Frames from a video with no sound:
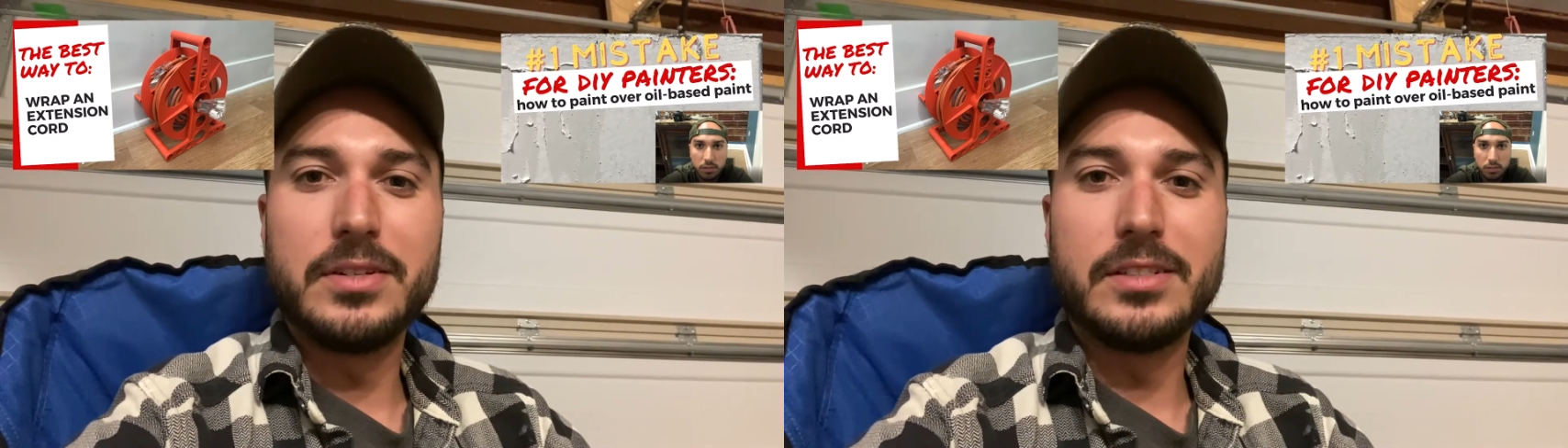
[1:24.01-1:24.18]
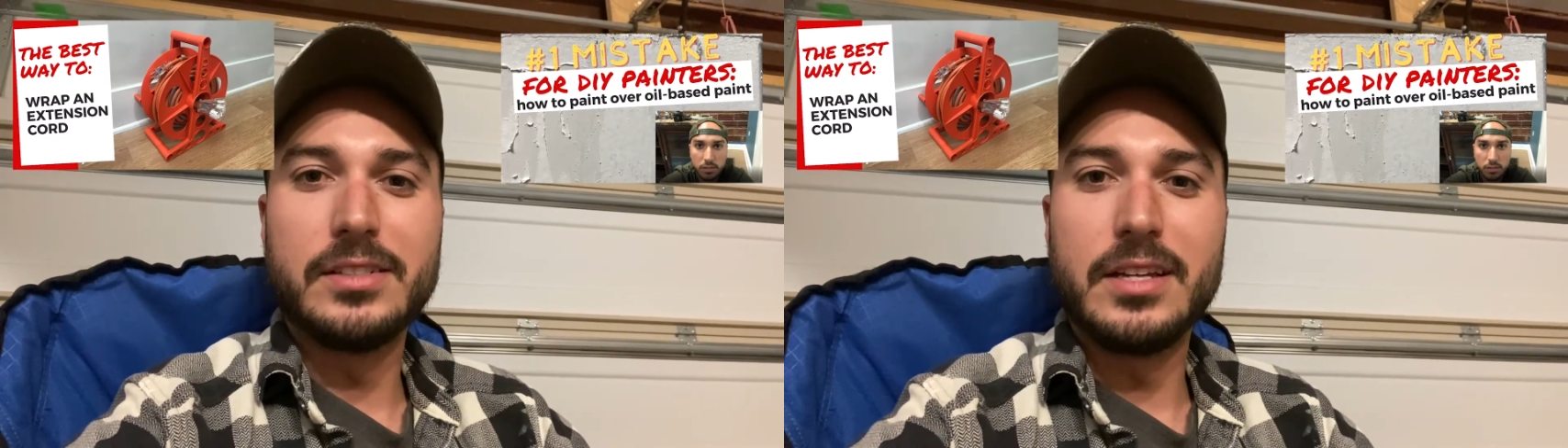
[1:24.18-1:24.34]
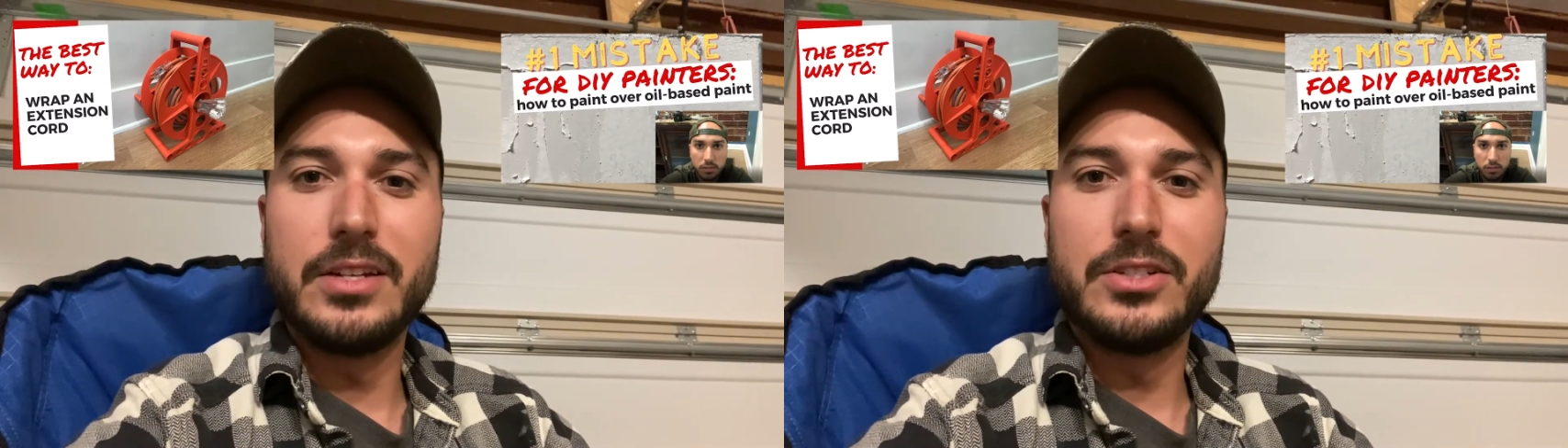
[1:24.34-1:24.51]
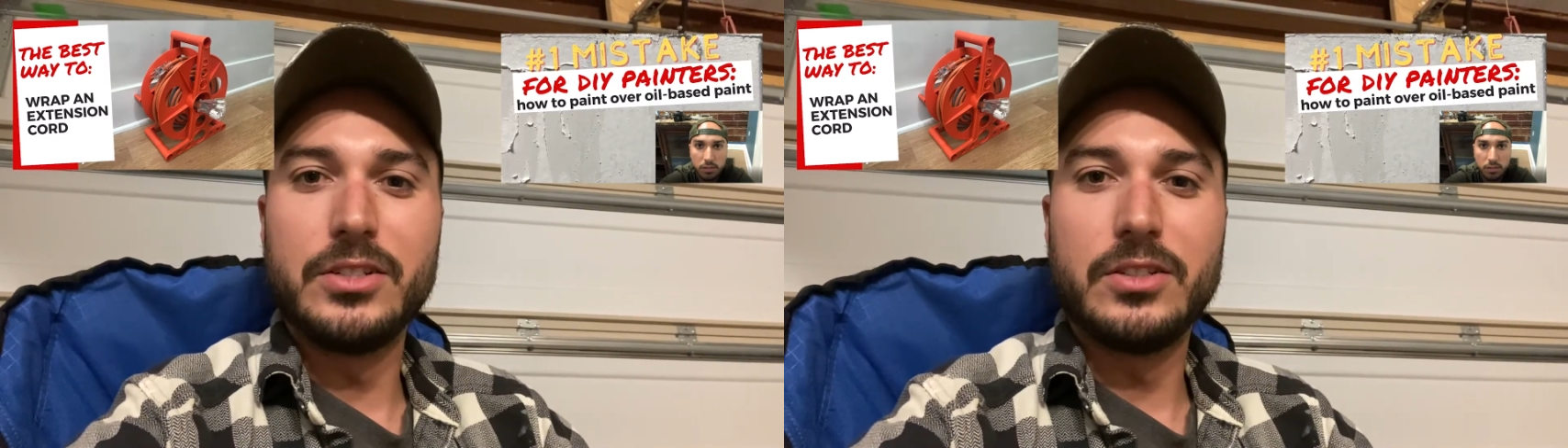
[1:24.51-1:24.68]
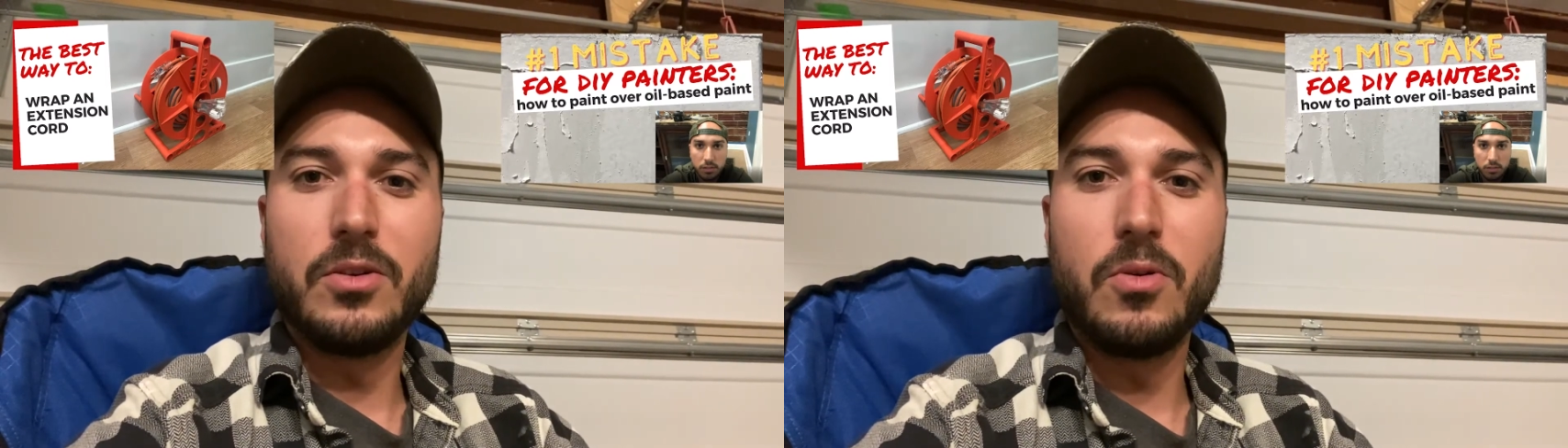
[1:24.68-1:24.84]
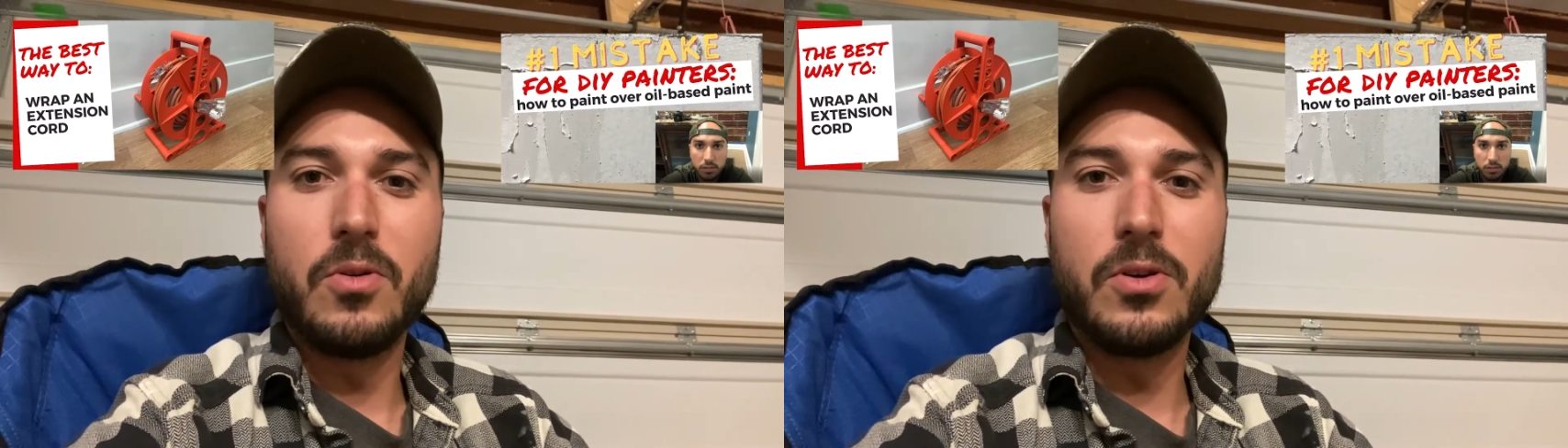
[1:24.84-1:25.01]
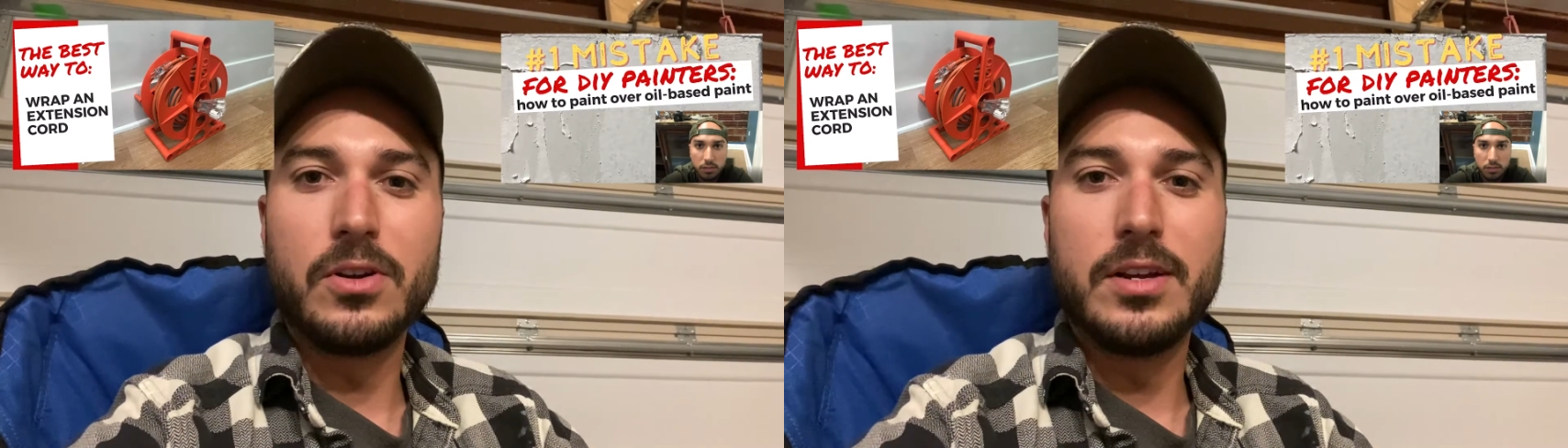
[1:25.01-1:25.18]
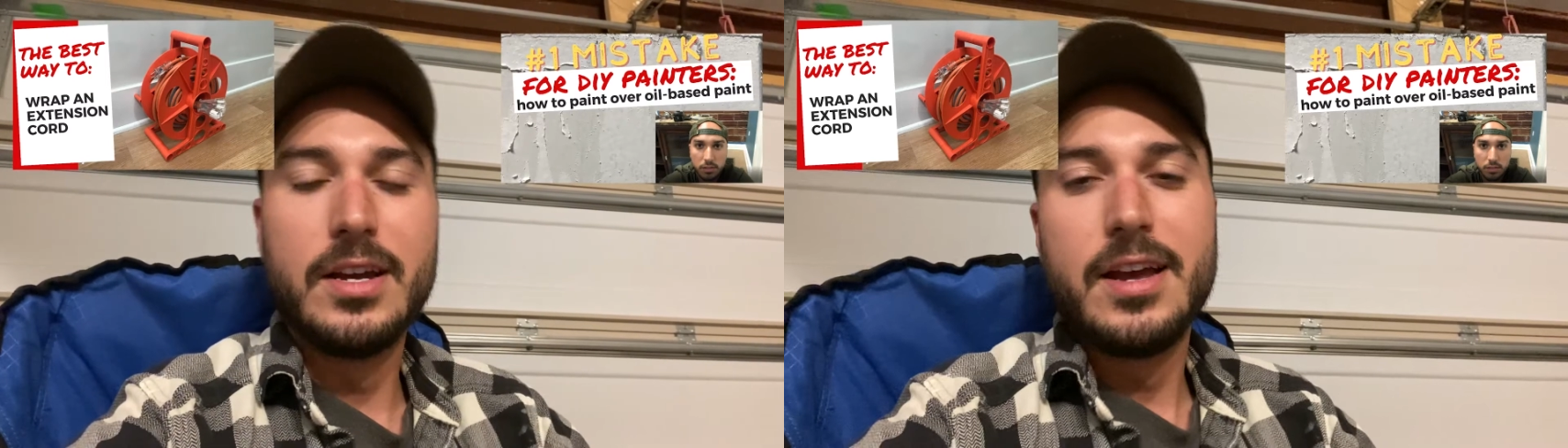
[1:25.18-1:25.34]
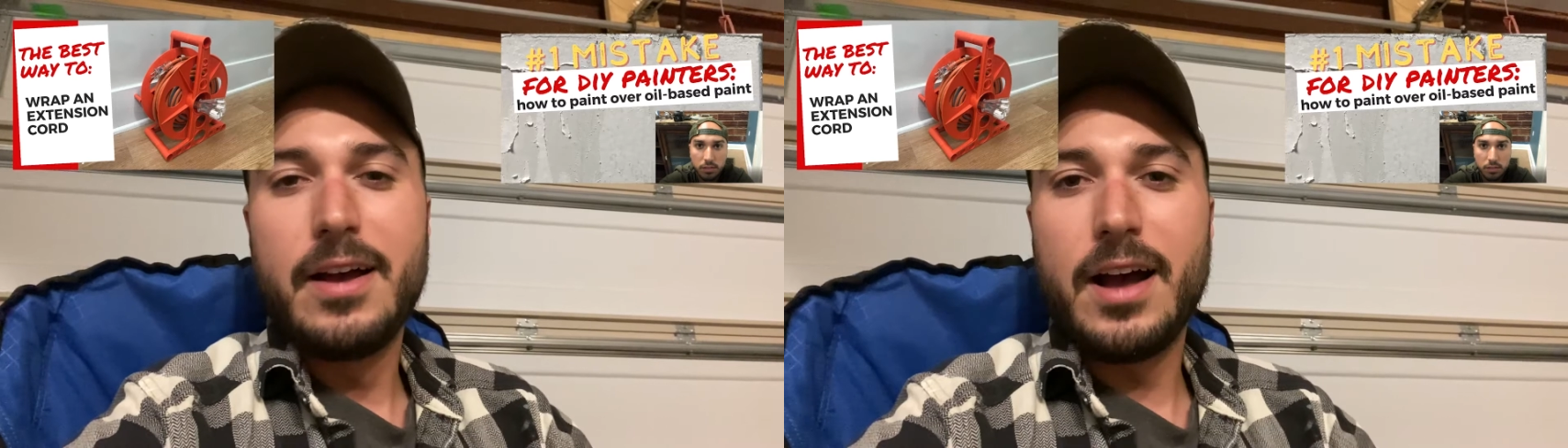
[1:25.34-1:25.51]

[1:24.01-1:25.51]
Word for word: extension cord,